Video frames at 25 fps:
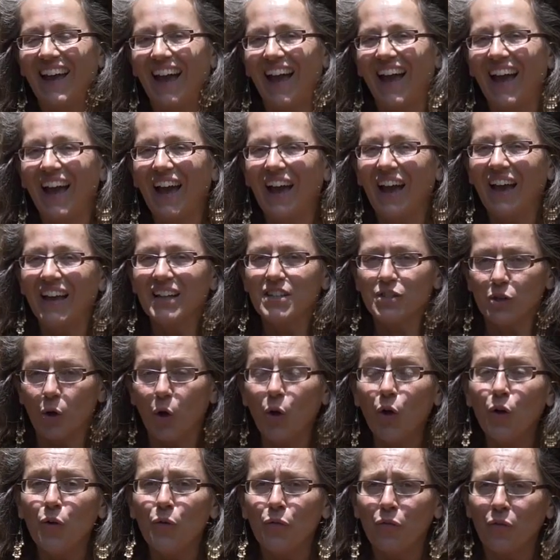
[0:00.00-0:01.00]
uh, it's
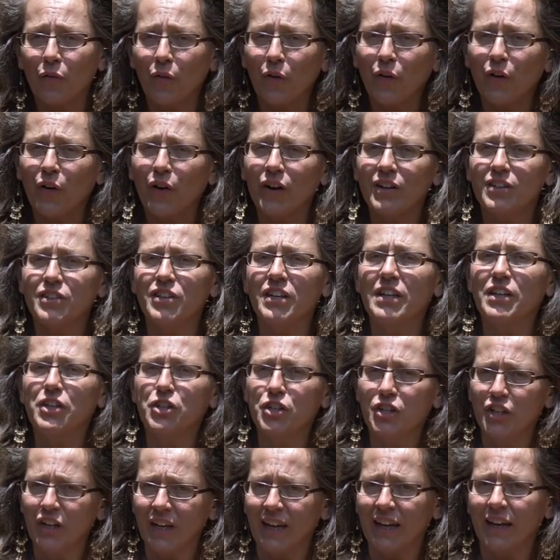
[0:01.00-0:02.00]
all for
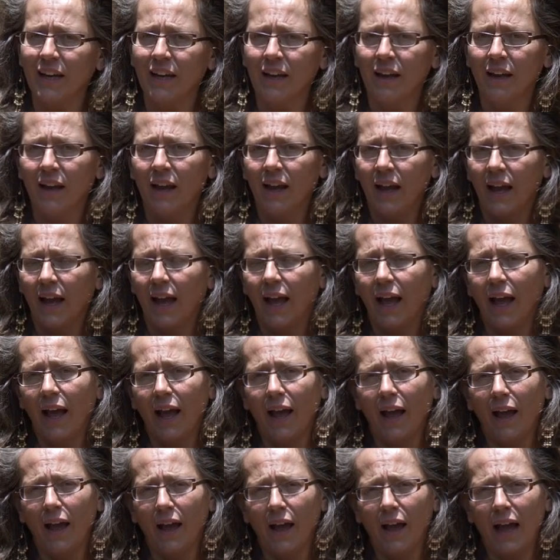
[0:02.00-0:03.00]
teaching uh,
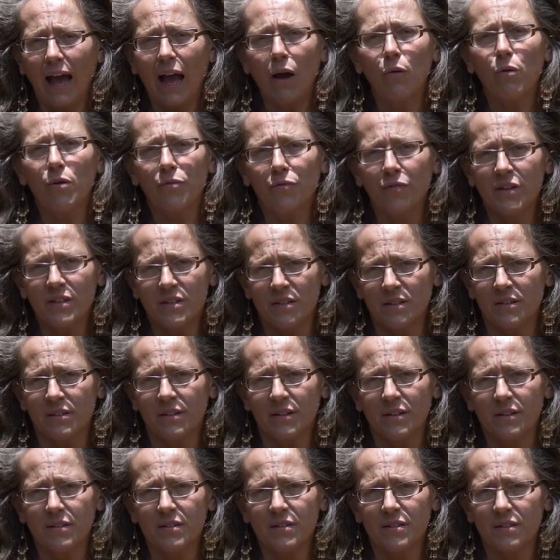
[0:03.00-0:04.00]
our
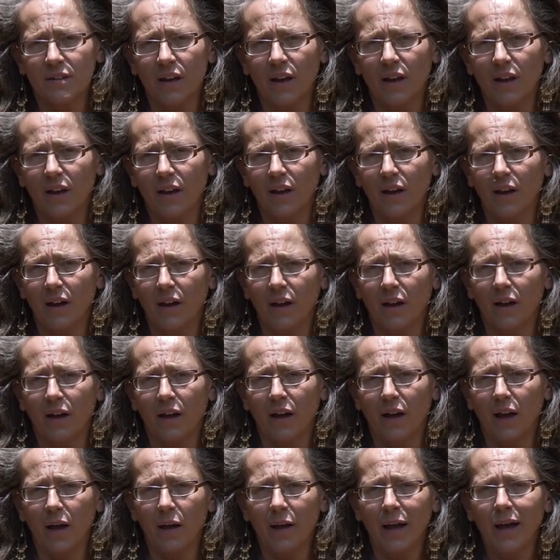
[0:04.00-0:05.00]
visitors uh,
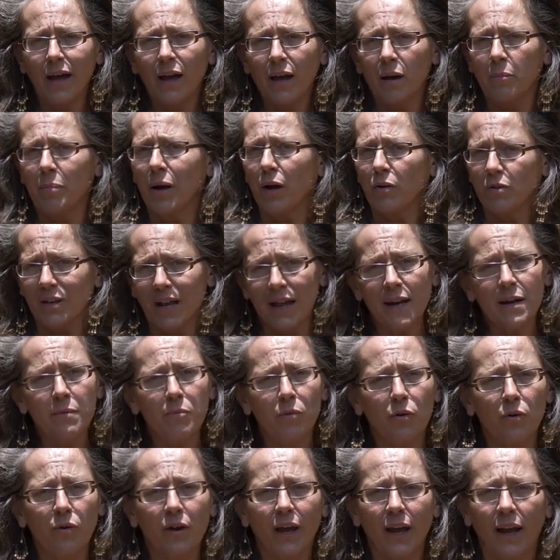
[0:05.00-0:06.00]
uh, about
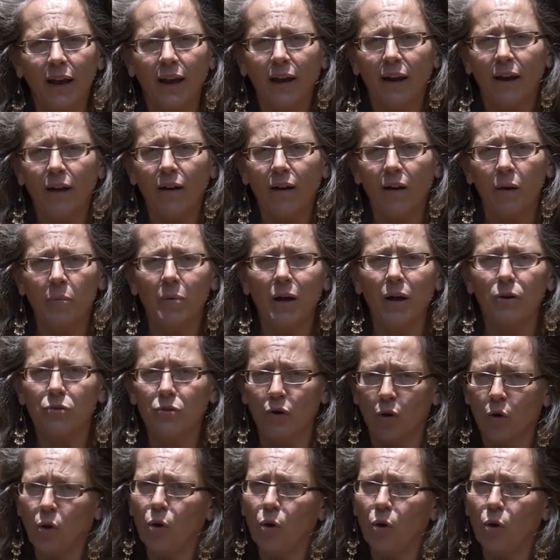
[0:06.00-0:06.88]
animal care, about the